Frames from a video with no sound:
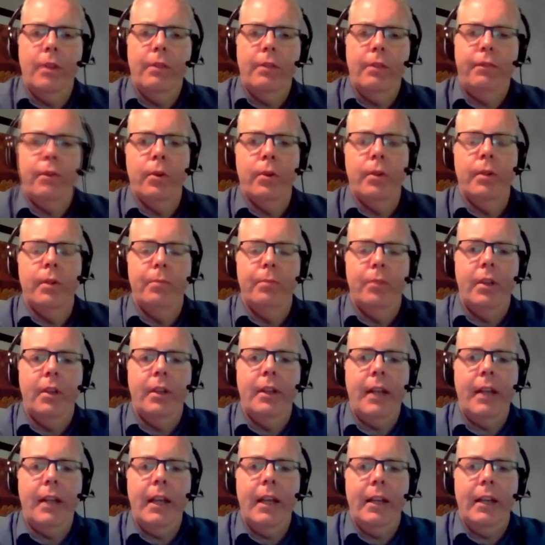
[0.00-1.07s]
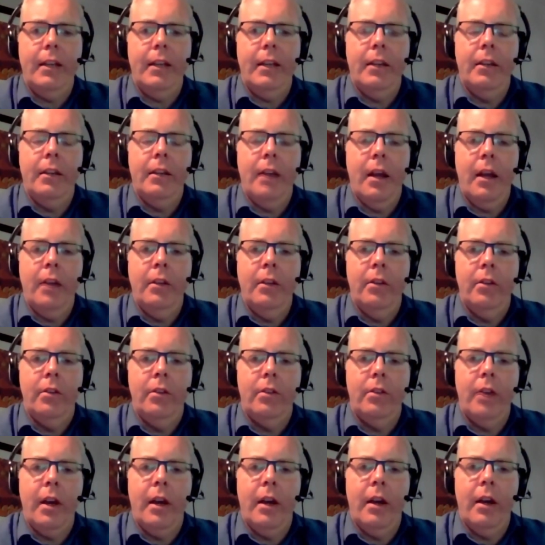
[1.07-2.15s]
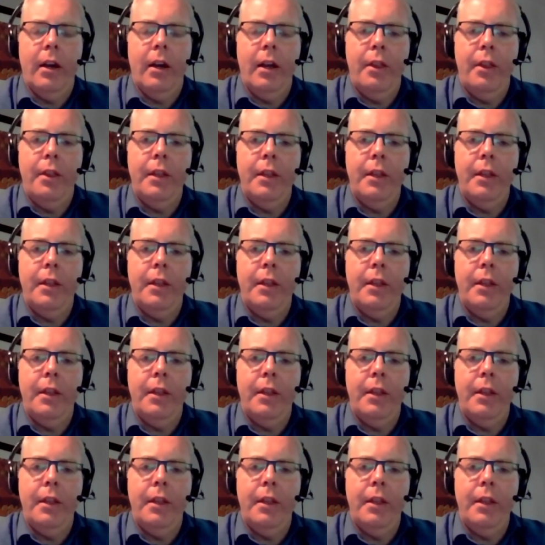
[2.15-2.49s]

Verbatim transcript: forum today, and and uh, I